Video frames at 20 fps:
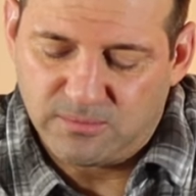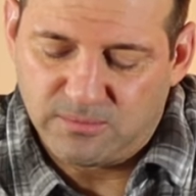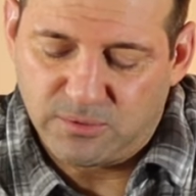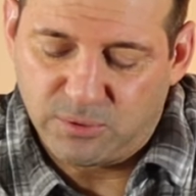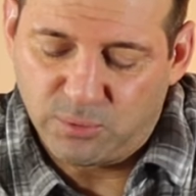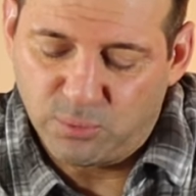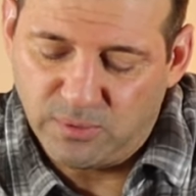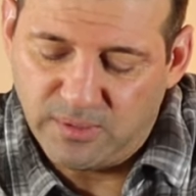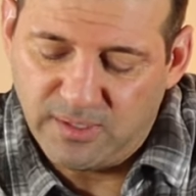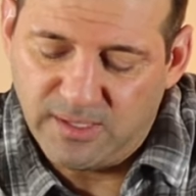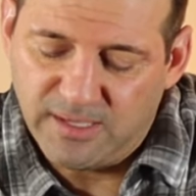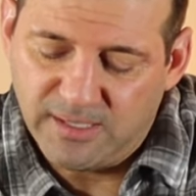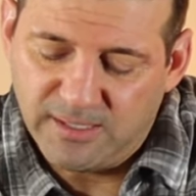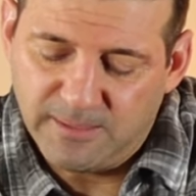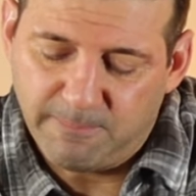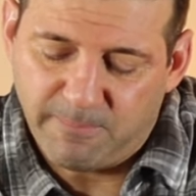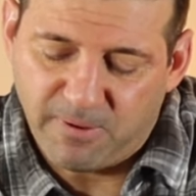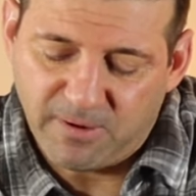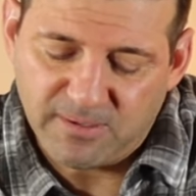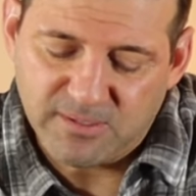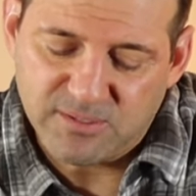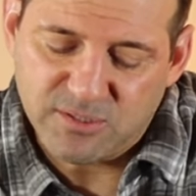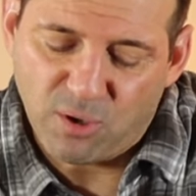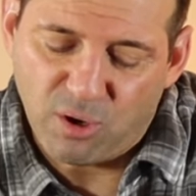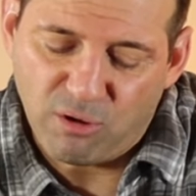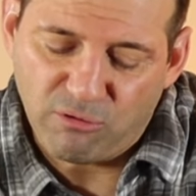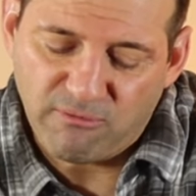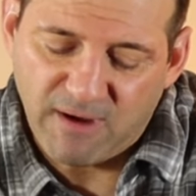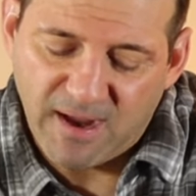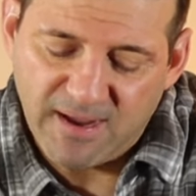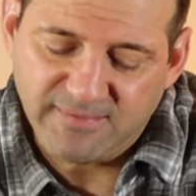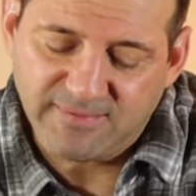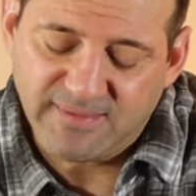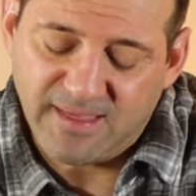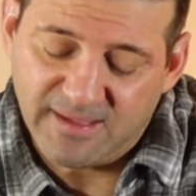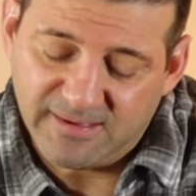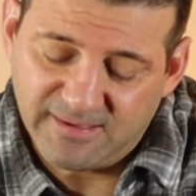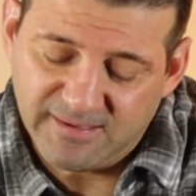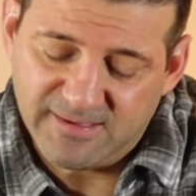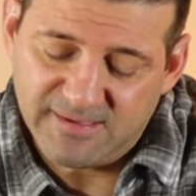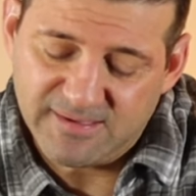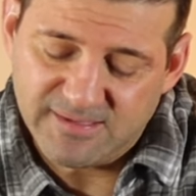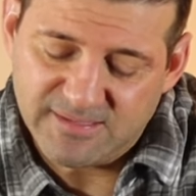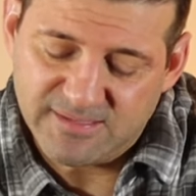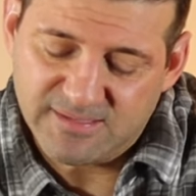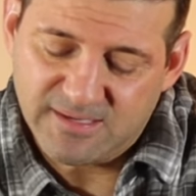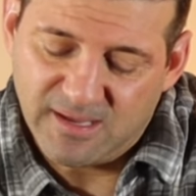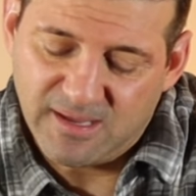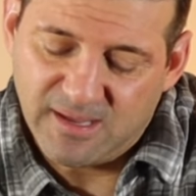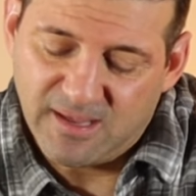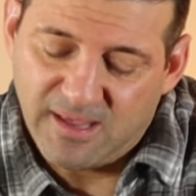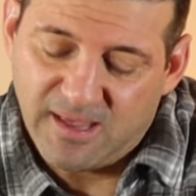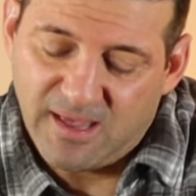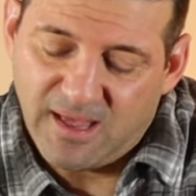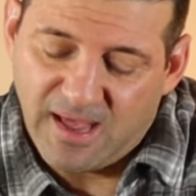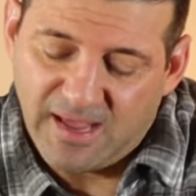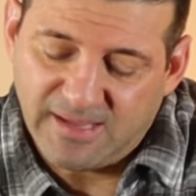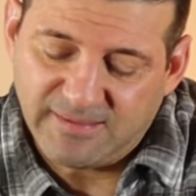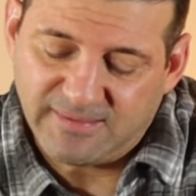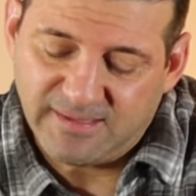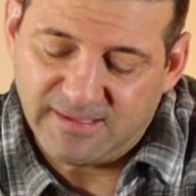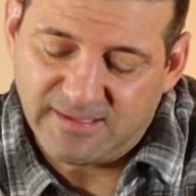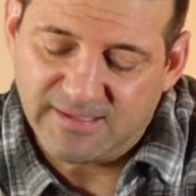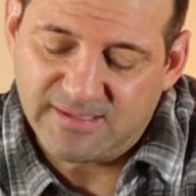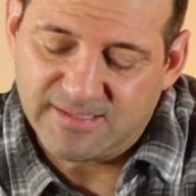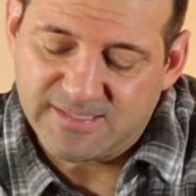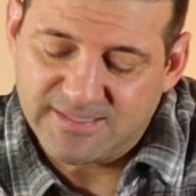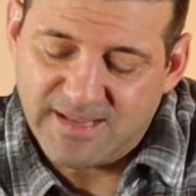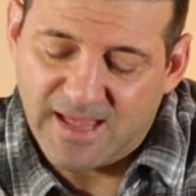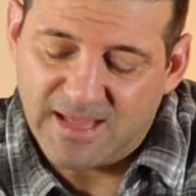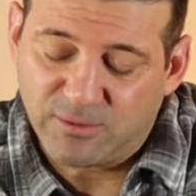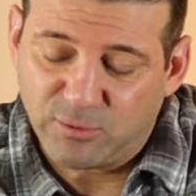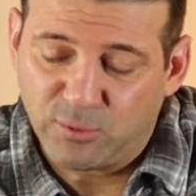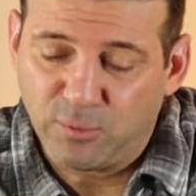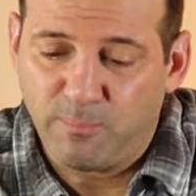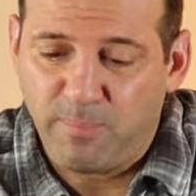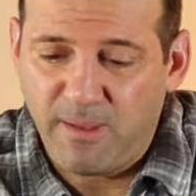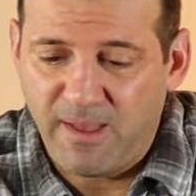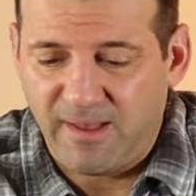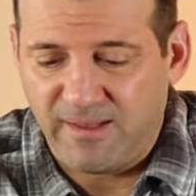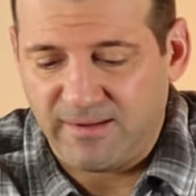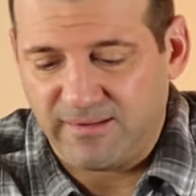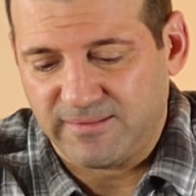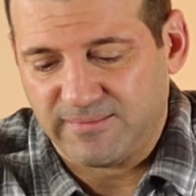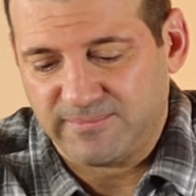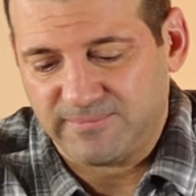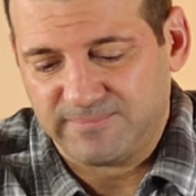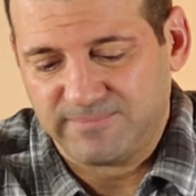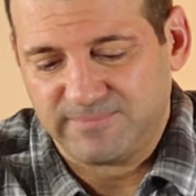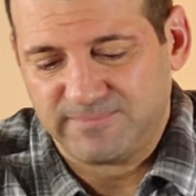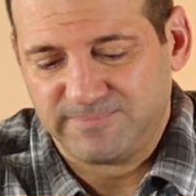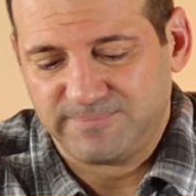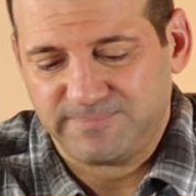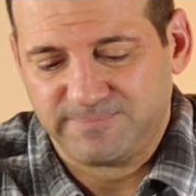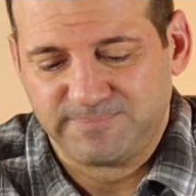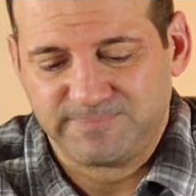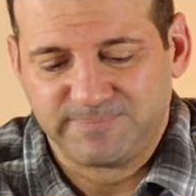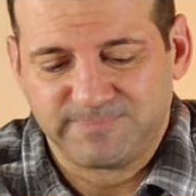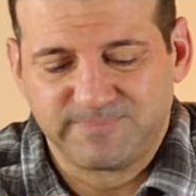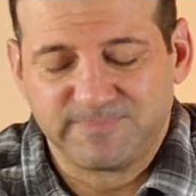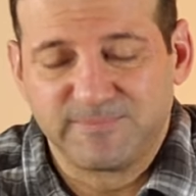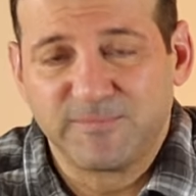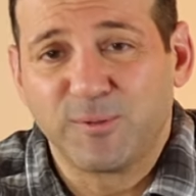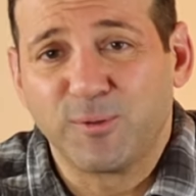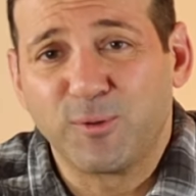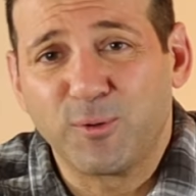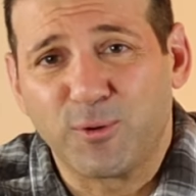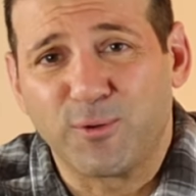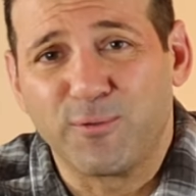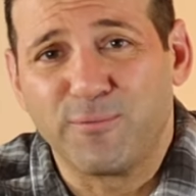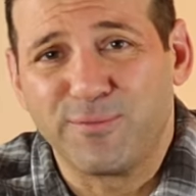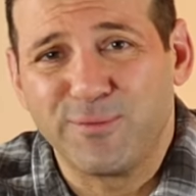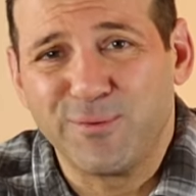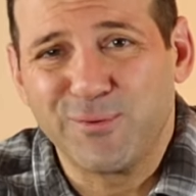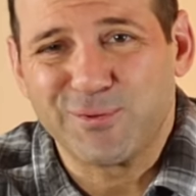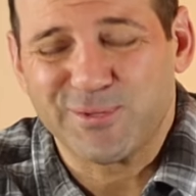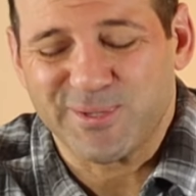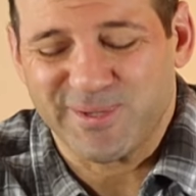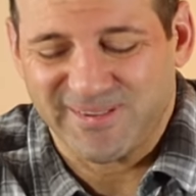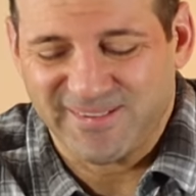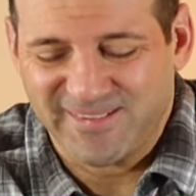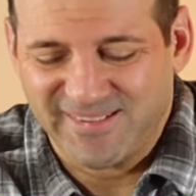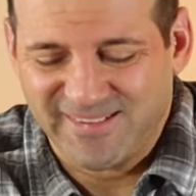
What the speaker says: tune in, but it's all right. That is, I think it's not too bad. A little confusing.